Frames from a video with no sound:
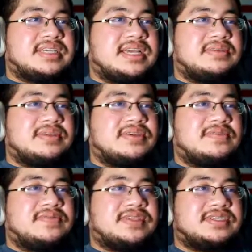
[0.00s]
I don't know
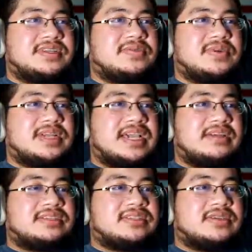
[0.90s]
if this is going to work
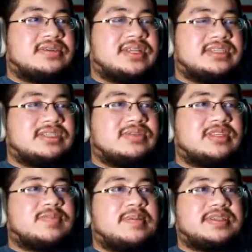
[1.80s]
out, so let's just do
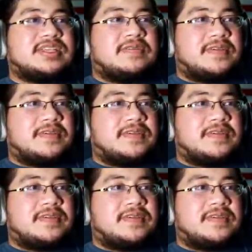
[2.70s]
this by myself